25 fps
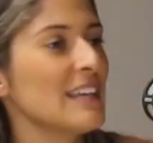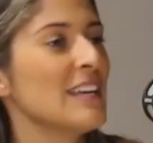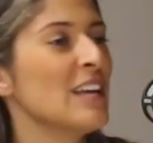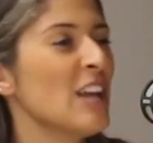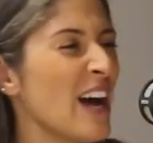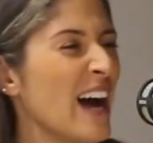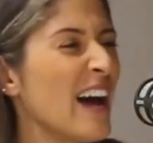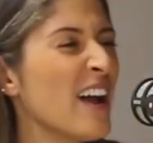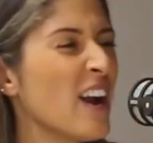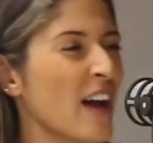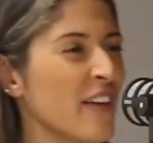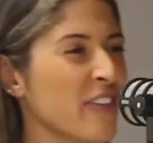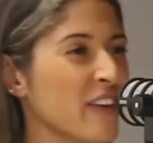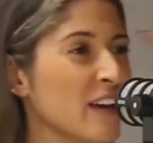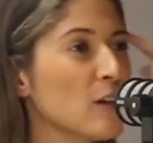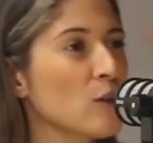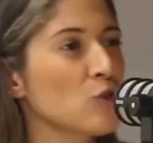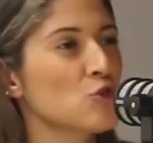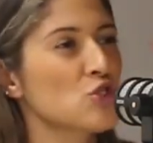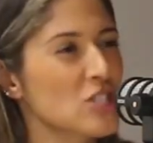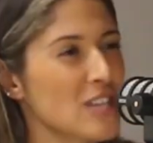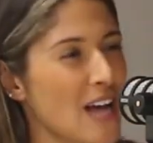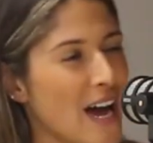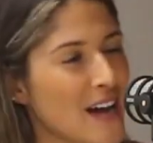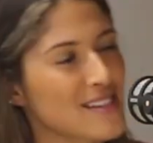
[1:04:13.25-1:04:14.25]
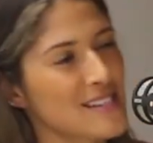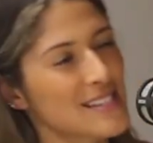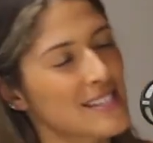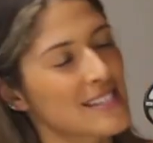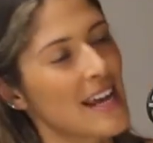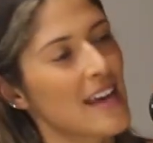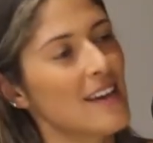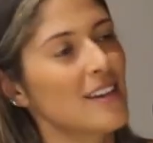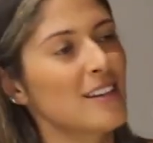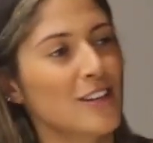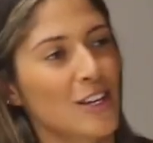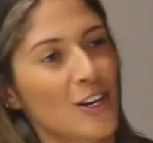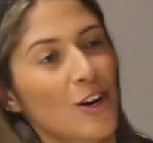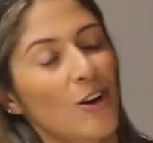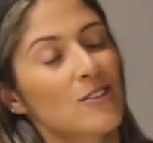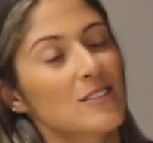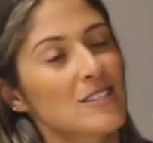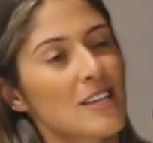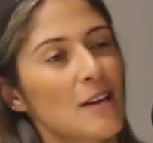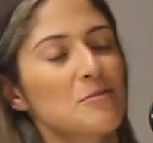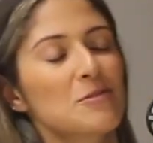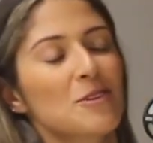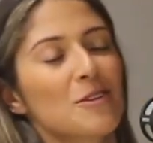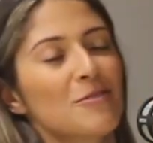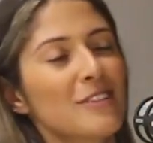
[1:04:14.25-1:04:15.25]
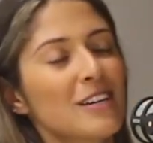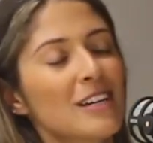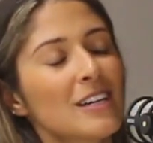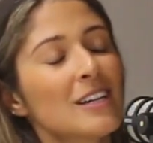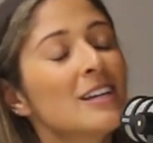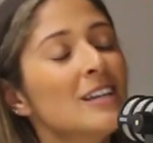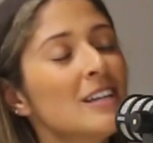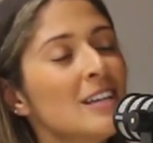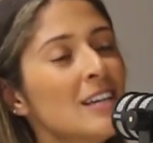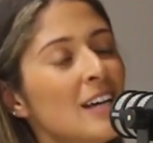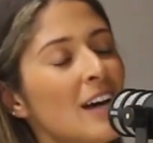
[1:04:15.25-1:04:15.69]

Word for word: And I think just understanding the concept of it.